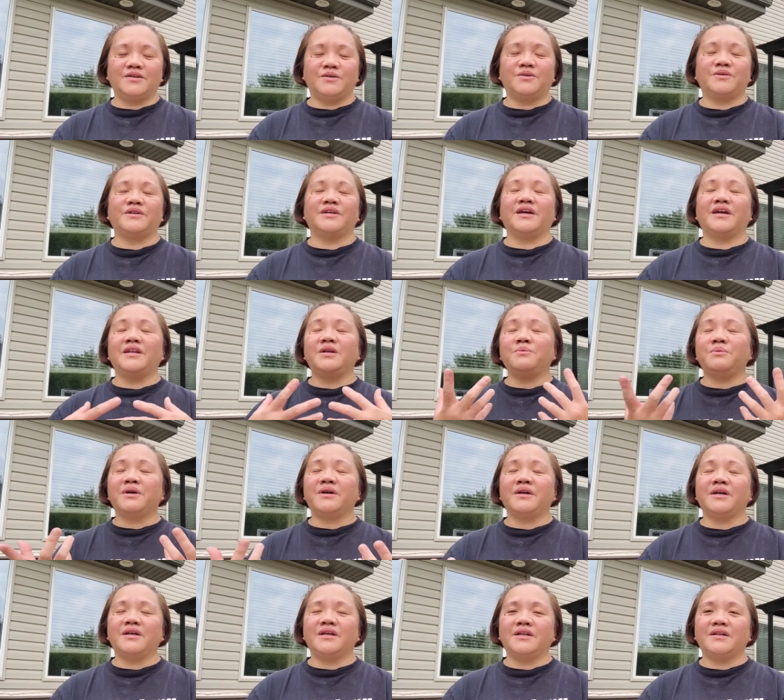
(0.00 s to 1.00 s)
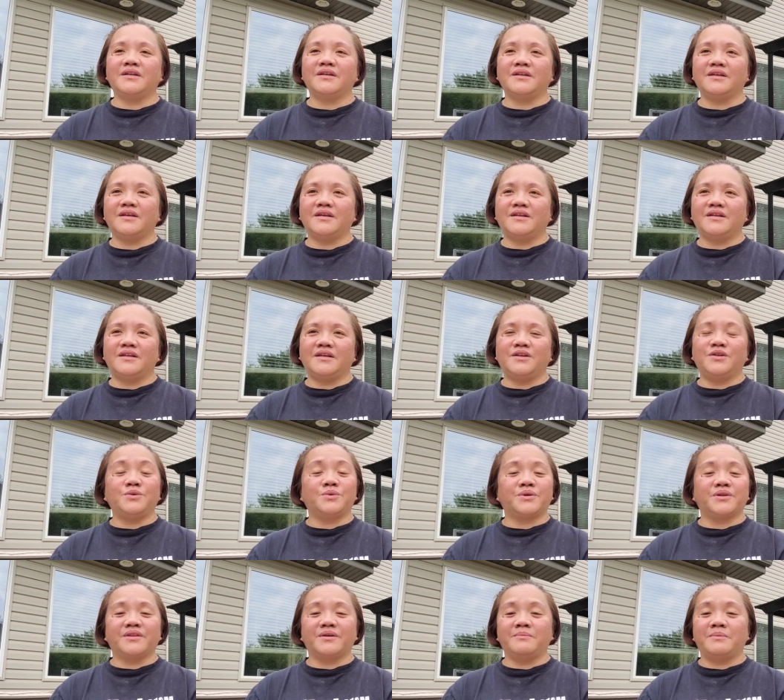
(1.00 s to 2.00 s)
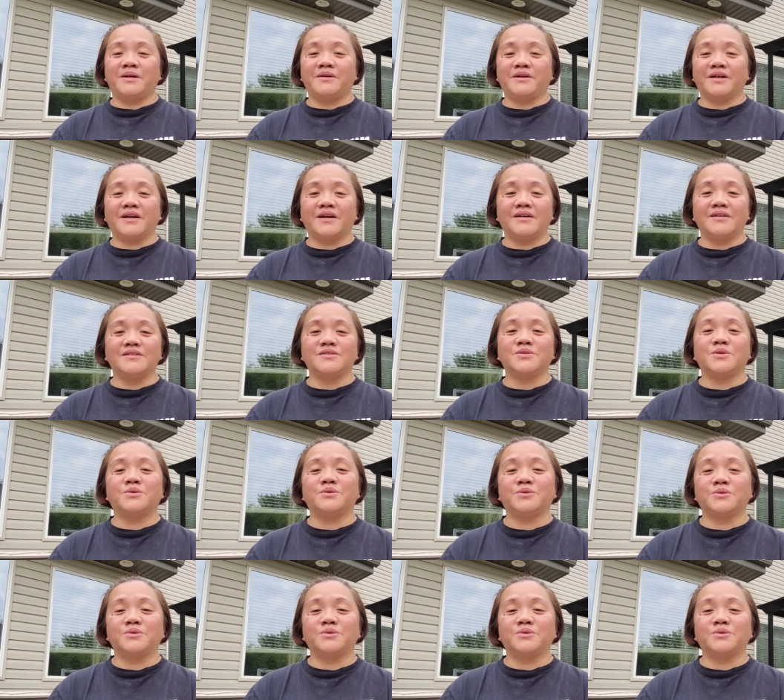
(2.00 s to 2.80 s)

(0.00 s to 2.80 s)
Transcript: or anywhere in, in, in North America is